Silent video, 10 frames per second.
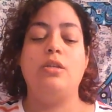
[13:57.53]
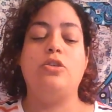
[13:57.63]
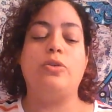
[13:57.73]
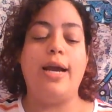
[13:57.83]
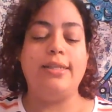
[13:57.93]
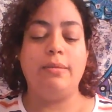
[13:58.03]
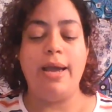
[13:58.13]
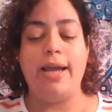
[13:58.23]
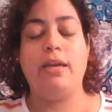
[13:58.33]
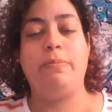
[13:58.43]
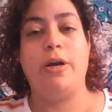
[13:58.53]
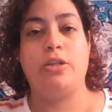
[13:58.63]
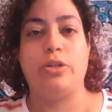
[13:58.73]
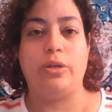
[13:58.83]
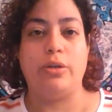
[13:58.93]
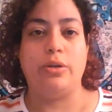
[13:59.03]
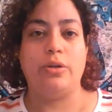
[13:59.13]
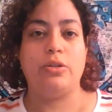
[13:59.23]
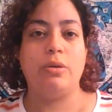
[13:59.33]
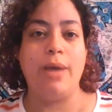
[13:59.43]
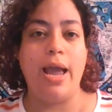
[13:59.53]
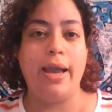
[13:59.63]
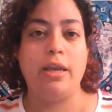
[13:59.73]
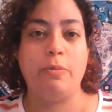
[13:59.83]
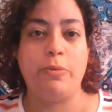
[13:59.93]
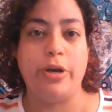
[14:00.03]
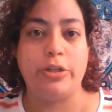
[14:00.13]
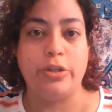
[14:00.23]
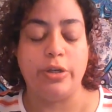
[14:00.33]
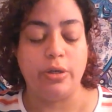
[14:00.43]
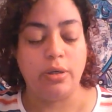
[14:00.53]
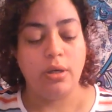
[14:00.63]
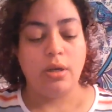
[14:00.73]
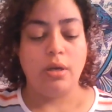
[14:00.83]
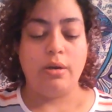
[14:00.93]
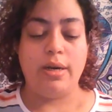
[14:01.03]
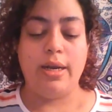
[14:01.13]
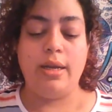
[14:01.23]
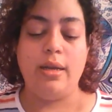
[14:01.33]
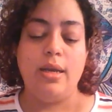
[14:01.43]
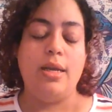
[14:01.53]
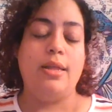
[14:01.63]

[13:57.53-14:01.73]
Try some acupuncture, some acupressure, right?